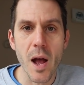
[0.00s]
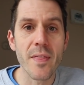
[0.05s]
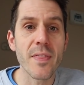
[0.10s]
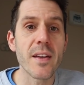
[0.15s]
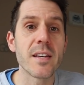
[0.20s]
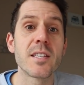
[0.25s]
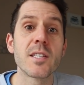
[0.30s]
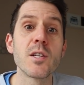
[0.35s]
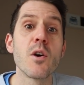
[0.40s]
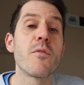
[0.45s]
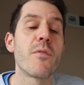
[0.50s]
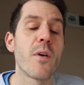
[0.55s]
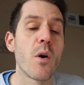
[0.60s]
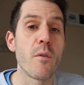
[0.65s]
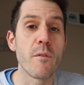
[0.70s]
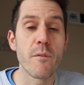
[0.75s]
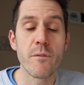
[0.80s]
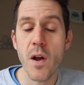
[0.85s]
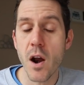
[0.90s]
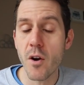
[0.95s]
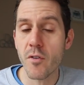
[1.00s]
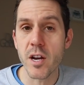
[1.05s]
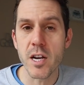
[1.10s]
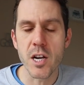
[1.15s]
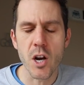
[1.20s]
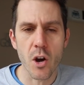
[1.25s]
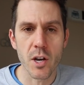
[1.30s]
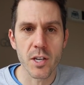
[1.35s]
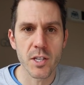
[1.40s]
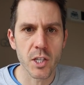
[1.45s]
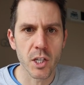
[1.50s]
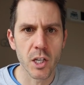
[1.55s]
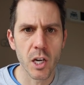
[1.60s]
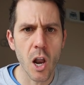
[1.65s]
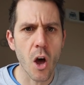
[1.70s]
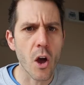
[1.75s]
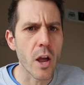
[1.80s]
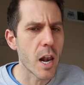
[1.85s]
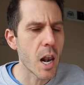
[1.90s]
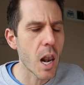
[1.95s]
and they still felt very nice and
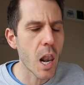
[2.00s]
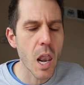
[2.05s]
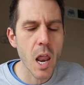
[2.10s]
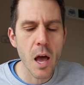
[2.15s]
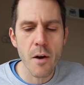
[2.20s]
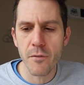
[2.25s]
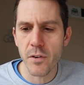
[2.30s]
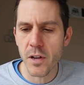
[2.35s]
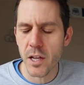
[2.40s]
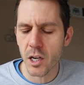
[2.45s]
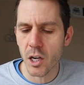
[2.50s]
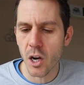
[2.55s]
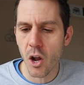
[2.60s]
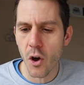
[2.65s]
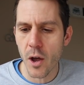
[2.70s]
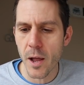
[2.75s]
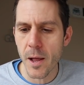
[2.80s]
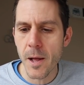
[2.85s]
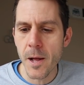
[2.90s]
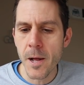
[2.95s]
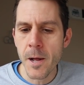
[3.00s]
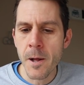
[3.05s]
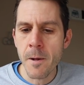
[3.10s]
light, lovely and light.